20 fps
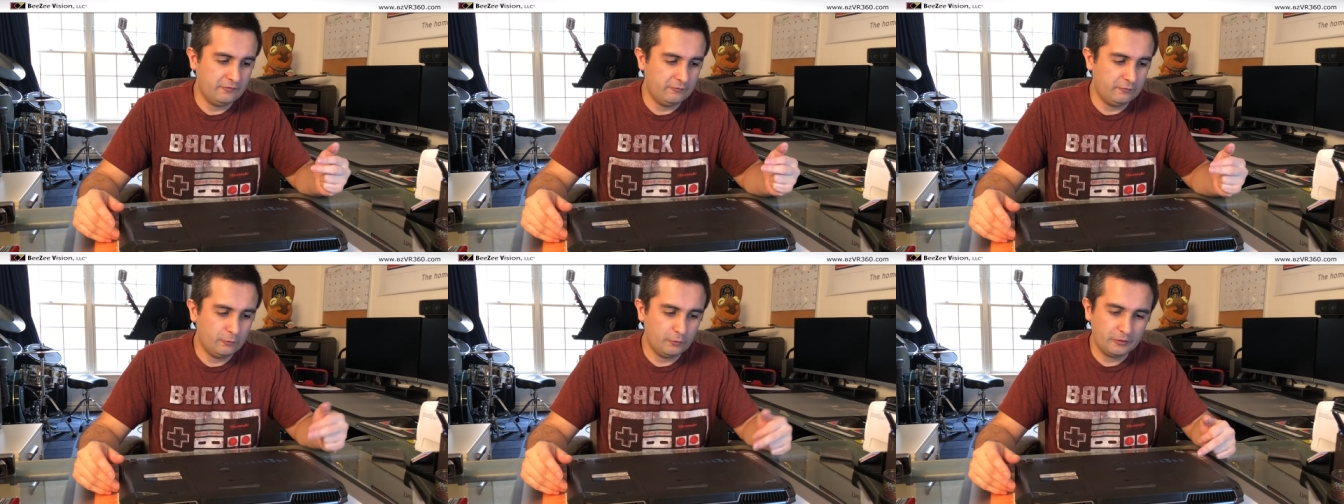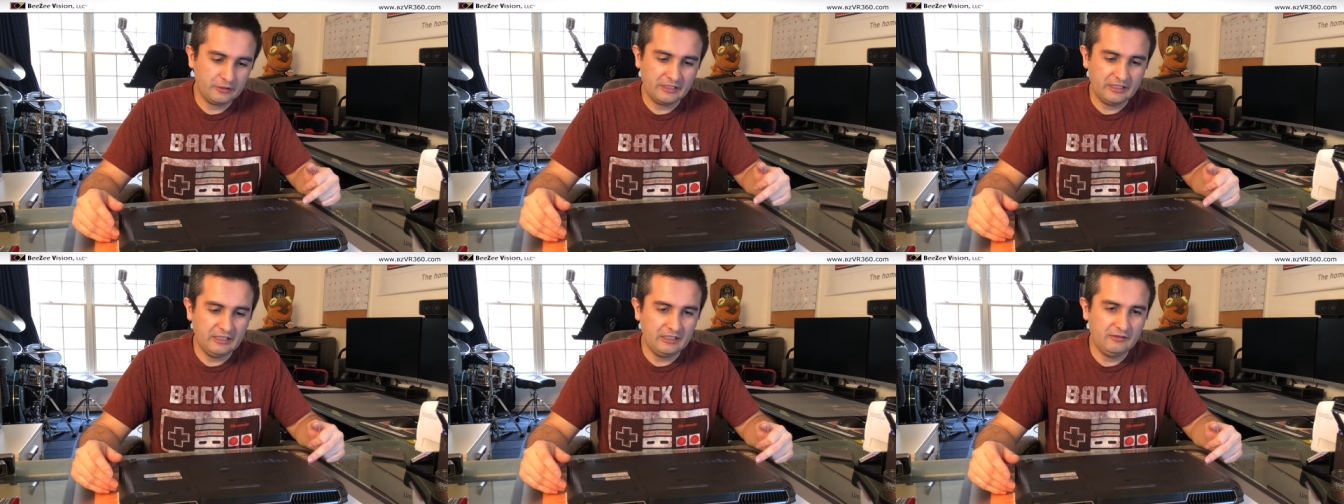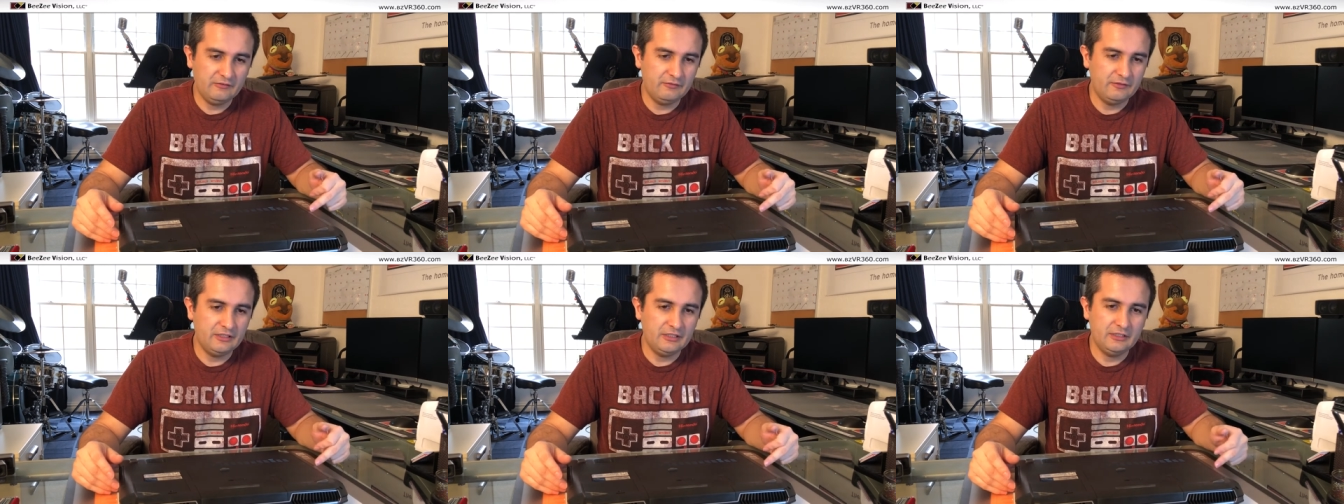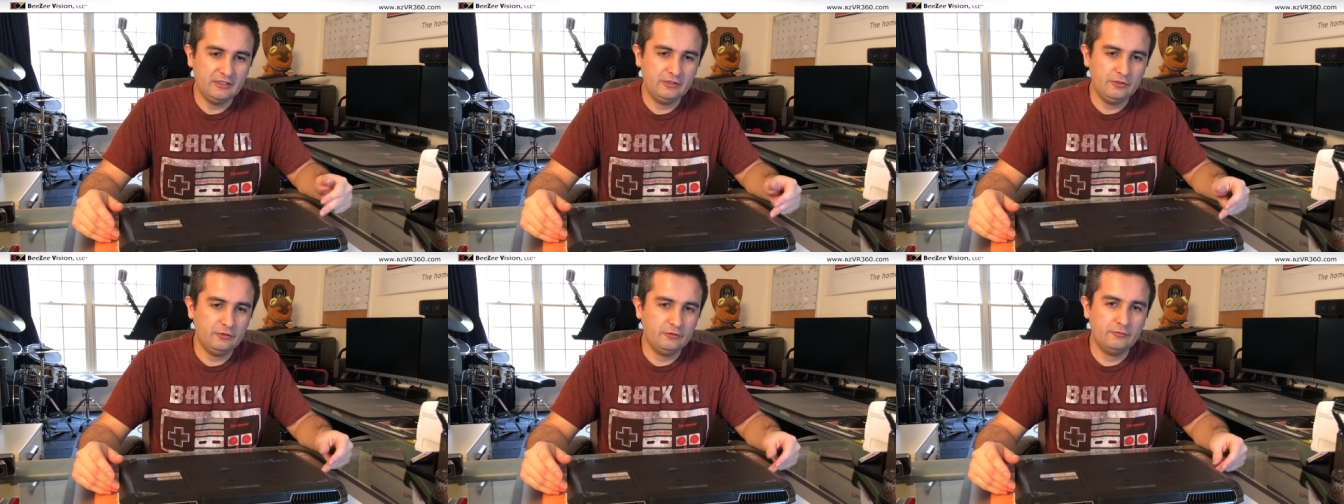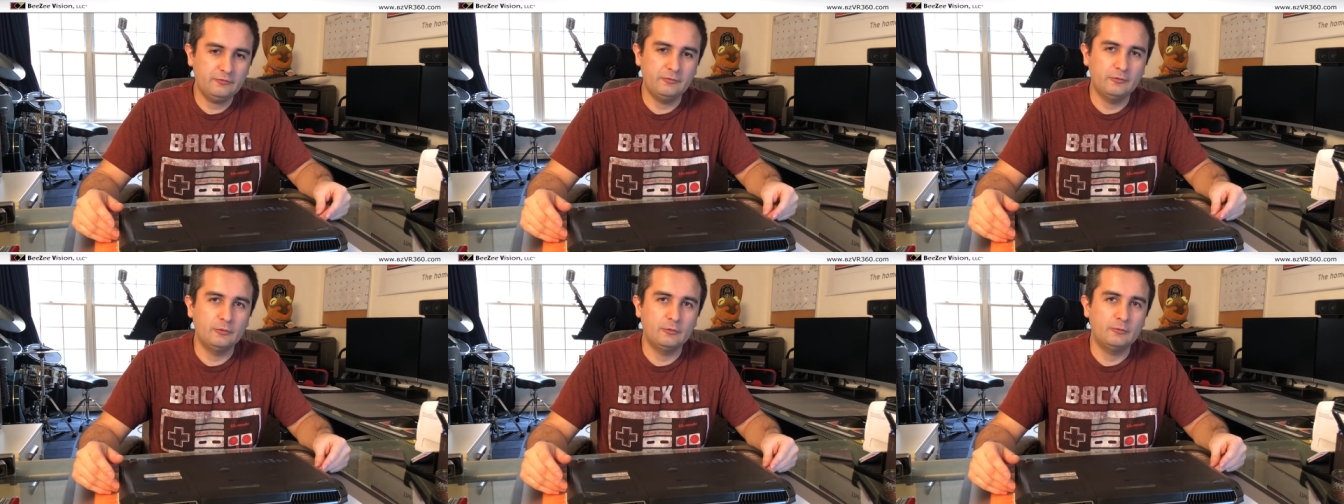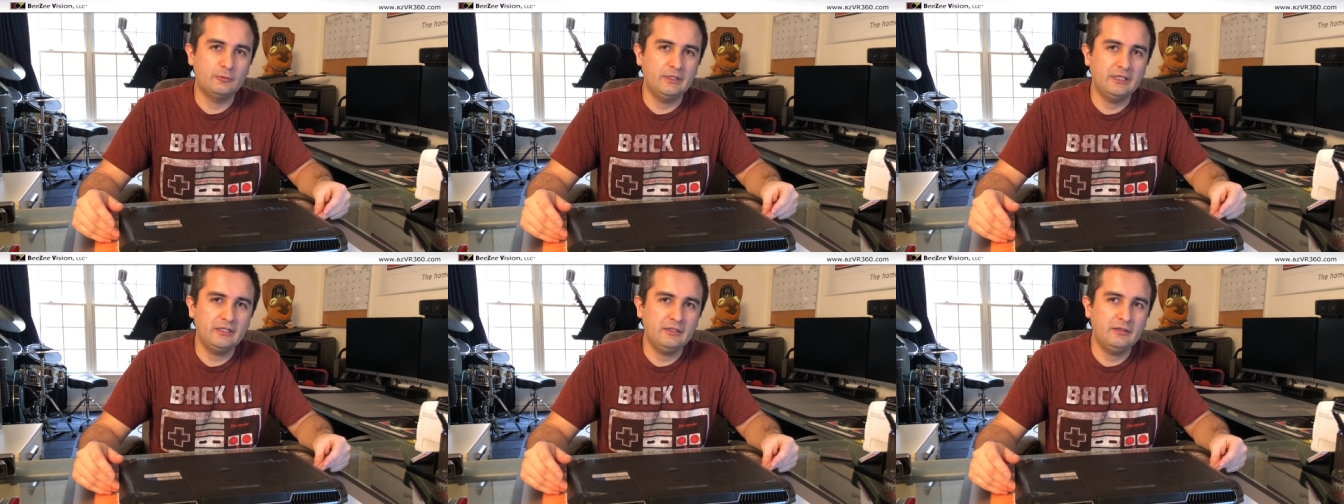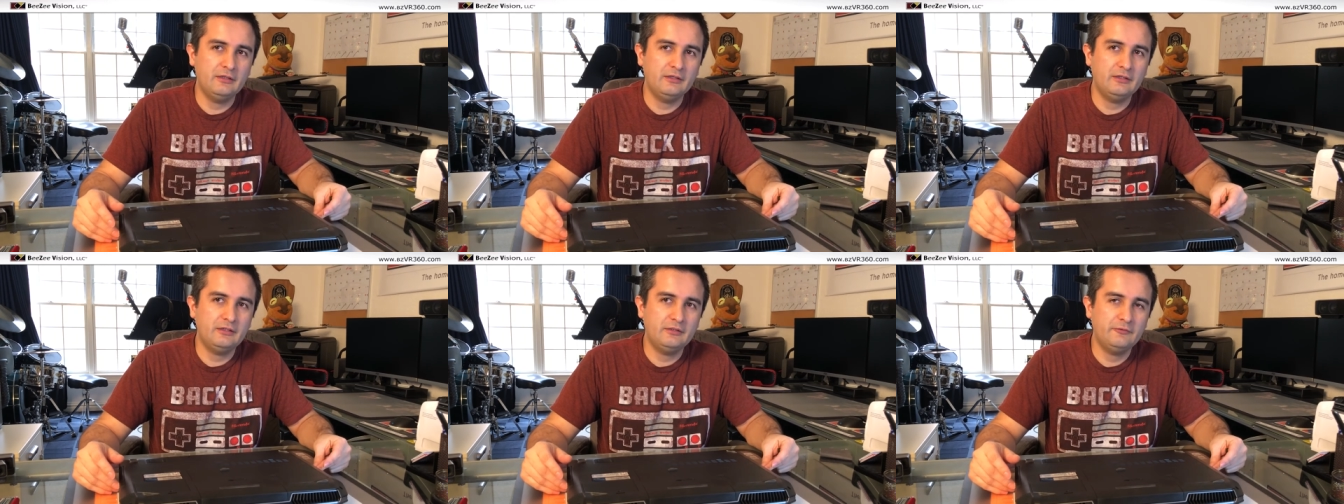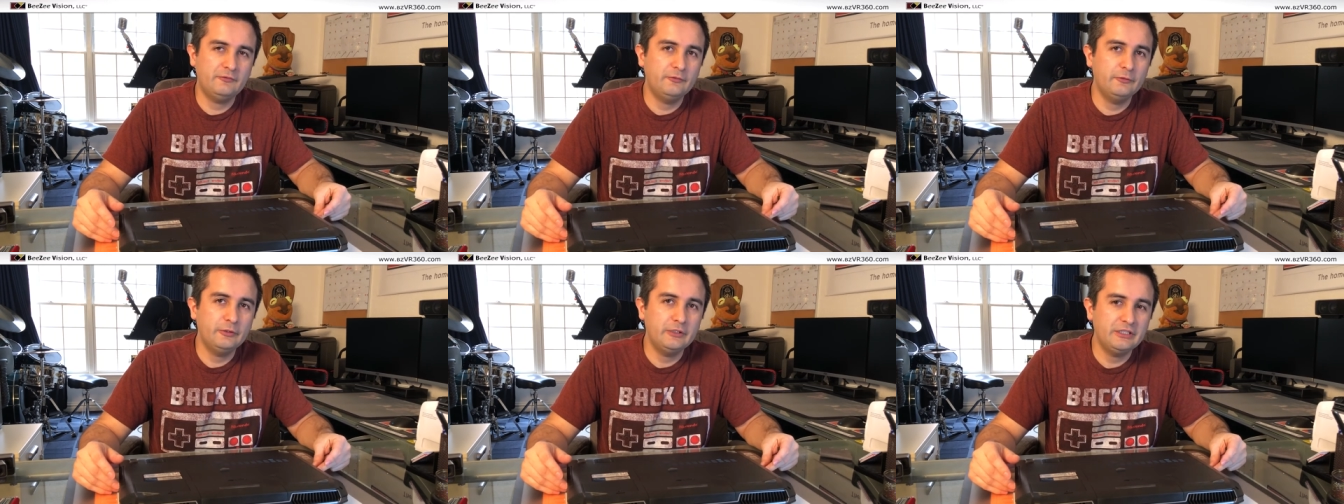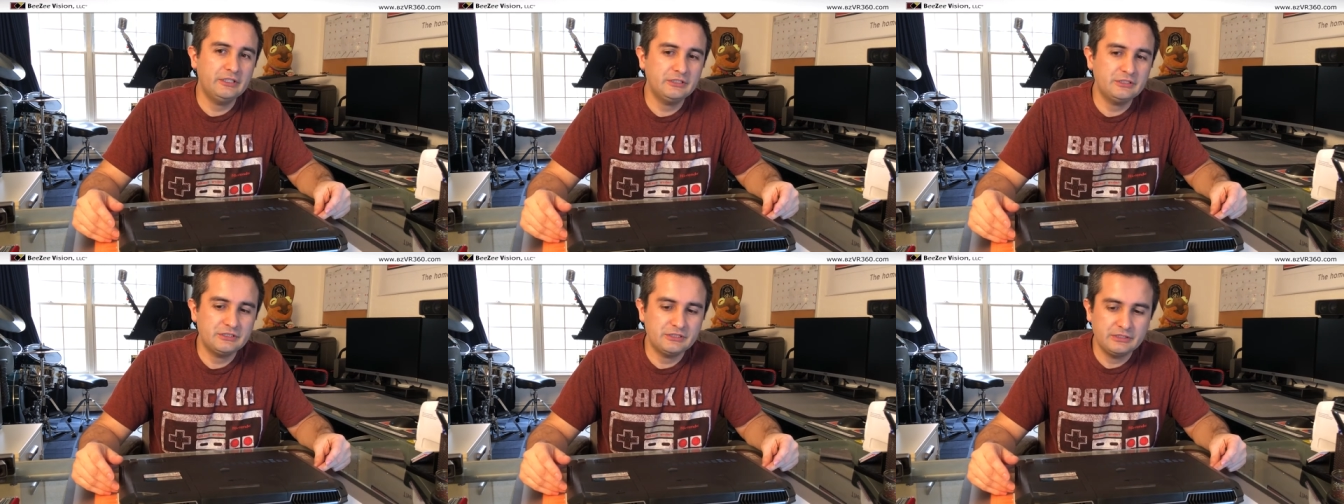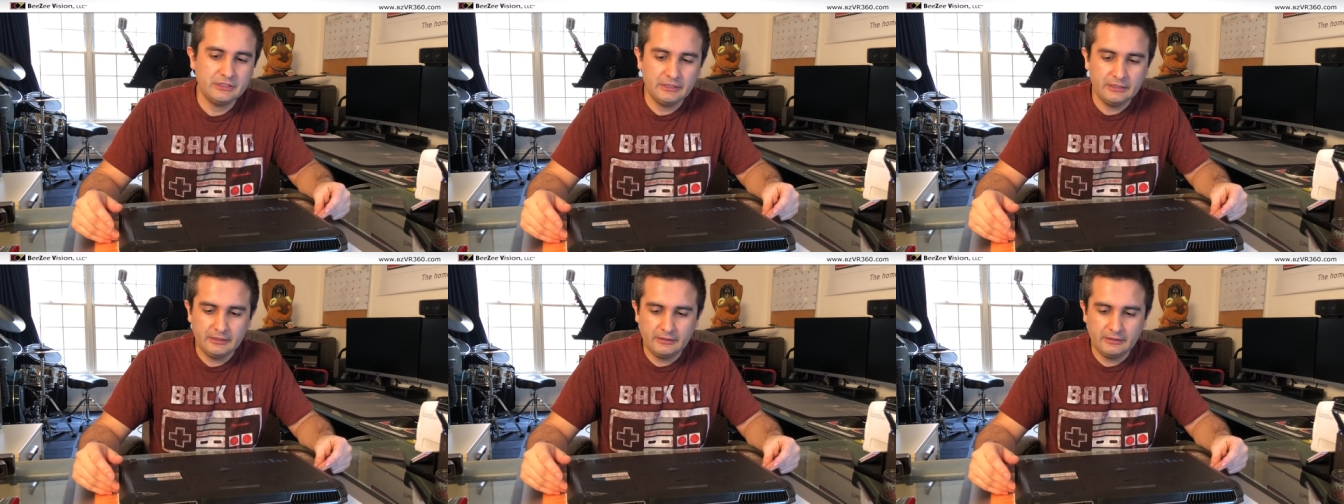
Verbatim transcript: 4K video for regular footage.